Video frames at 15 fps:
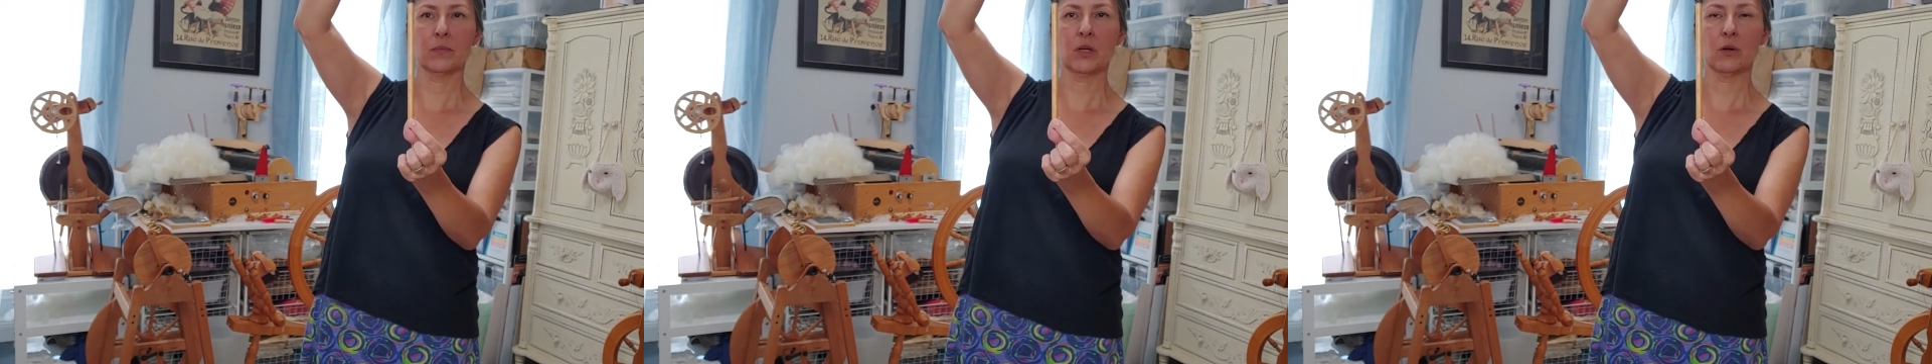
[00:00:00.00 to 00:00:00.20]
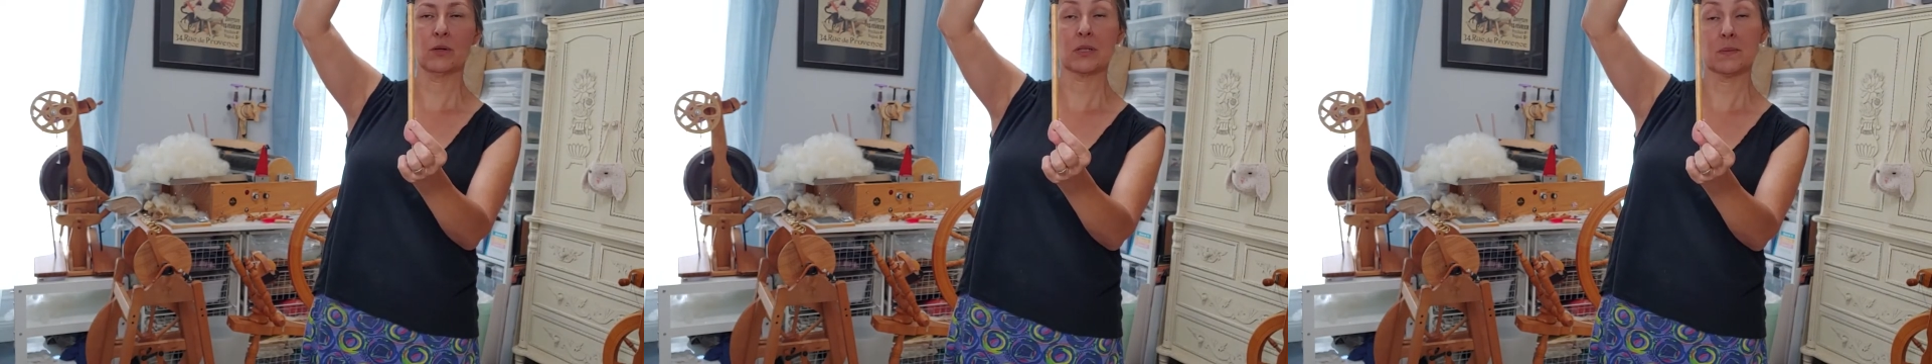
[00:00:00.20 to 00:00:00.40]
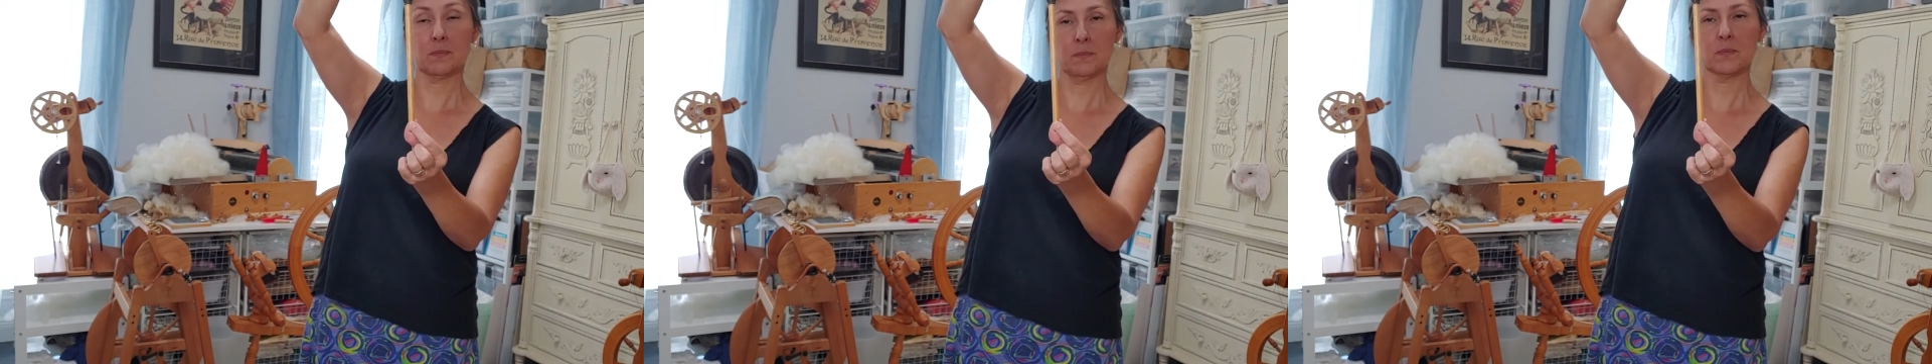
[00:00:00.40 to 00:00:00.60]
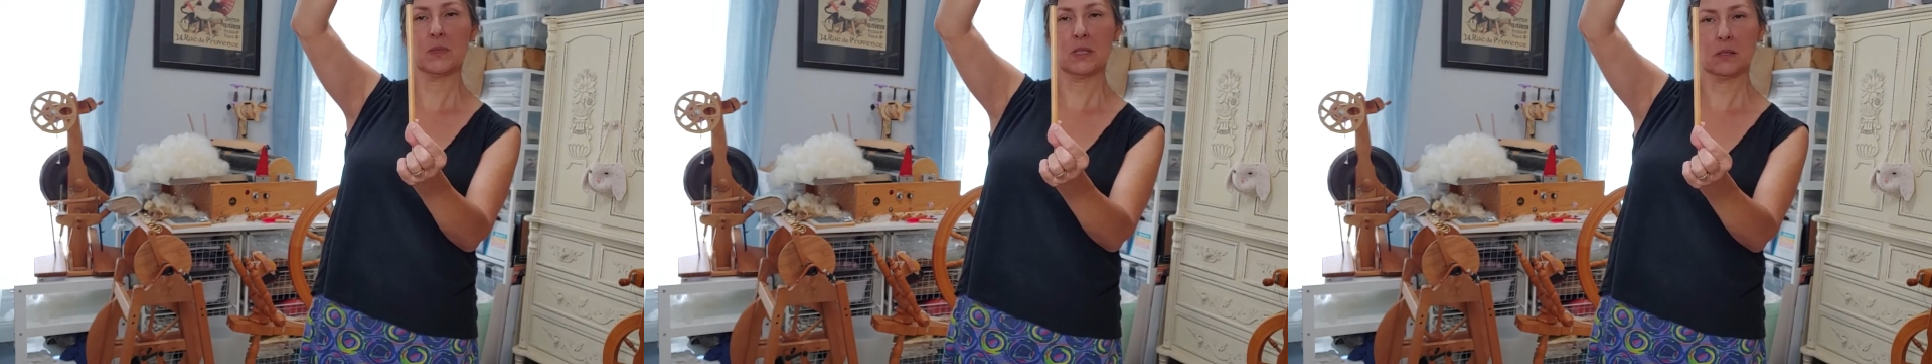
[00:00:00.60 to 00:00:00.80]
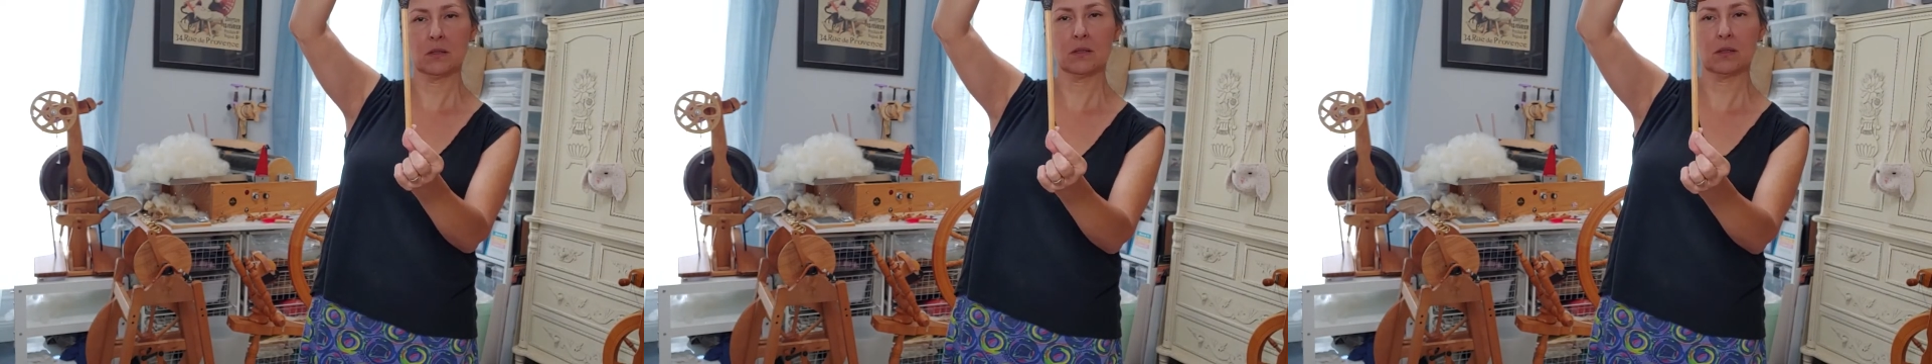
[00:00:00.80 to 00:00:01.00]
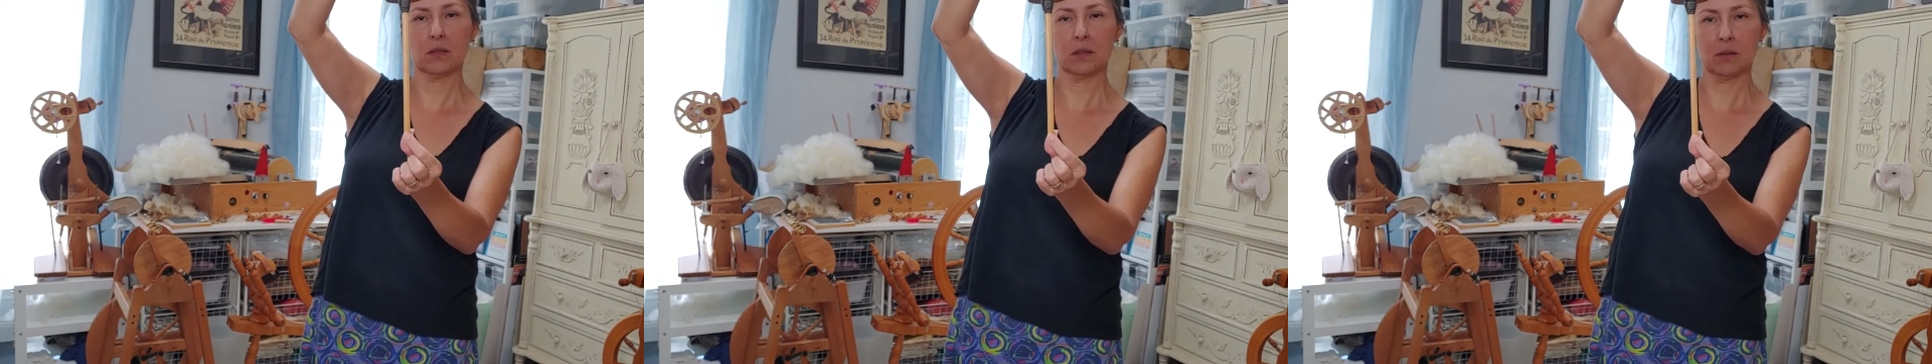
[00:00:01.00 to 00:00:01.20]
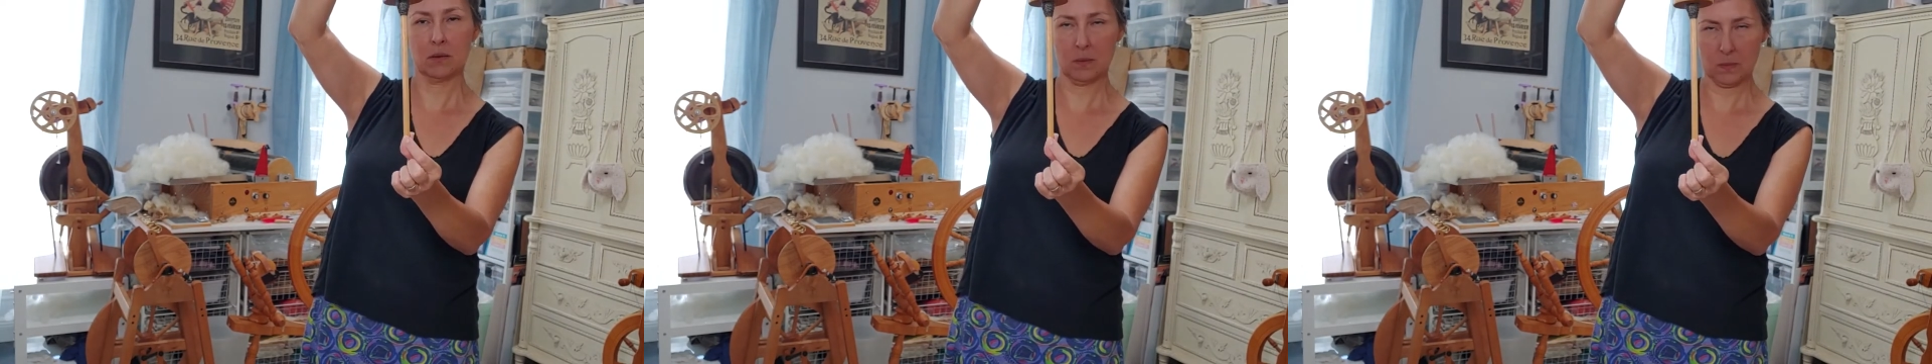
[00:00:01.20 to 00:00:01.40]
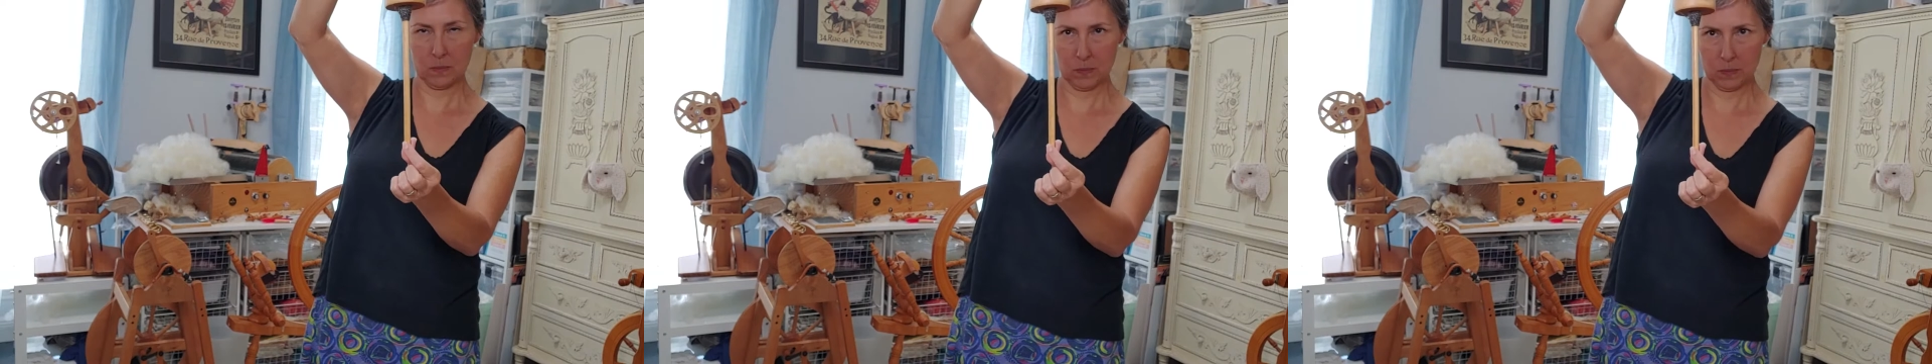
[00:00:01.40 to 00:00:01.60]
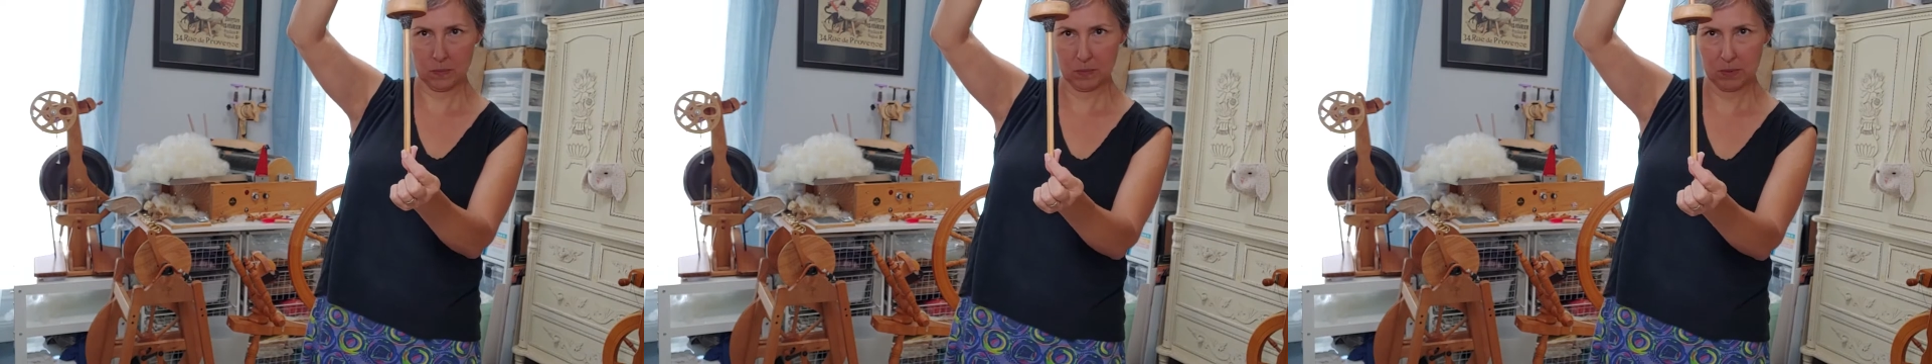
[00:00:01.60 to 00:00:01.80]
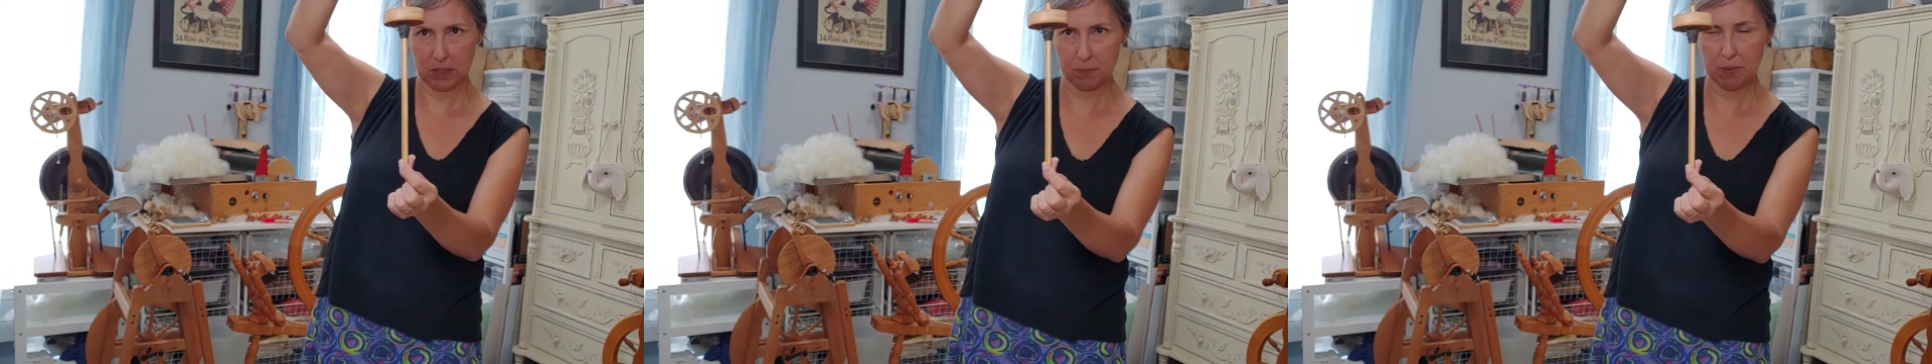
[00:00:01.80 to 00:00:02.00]
go to
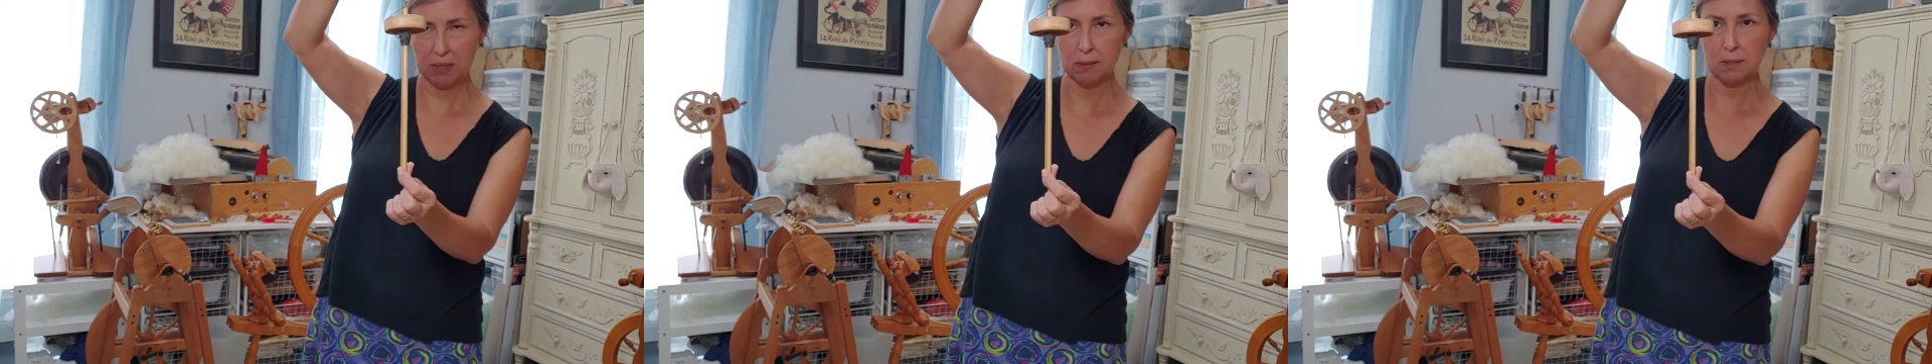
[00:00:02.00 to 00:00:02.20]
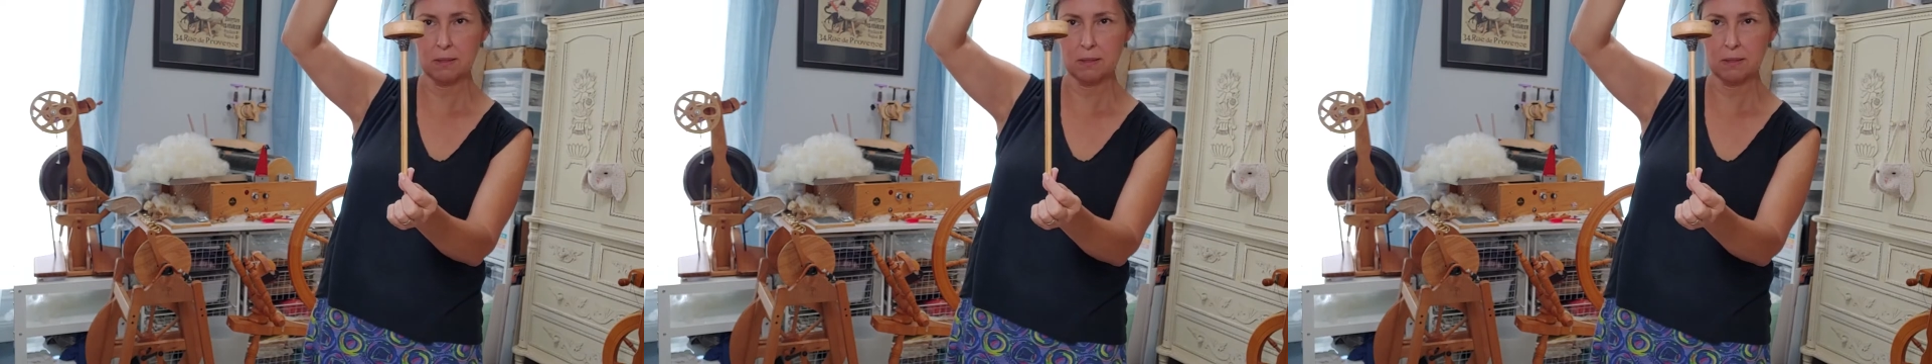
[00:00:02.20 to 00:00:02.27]
spin